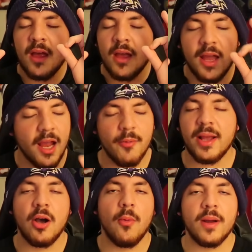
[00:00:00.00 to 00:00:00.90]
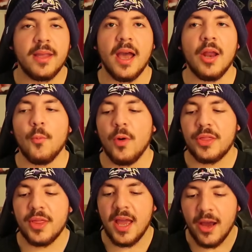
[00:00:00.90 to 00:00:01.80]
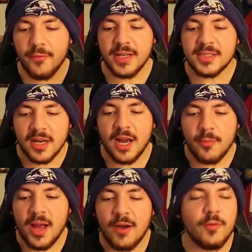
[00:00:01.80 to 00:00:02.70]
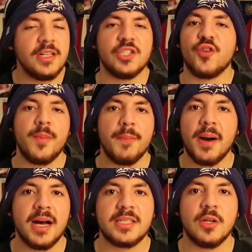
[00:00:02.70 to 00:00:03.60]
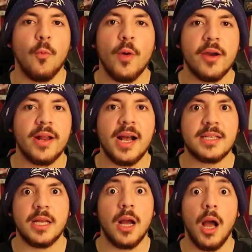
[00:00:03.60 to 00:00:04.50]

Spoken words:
Here we go again. With every time I have one of these creepypasta weird ass, like,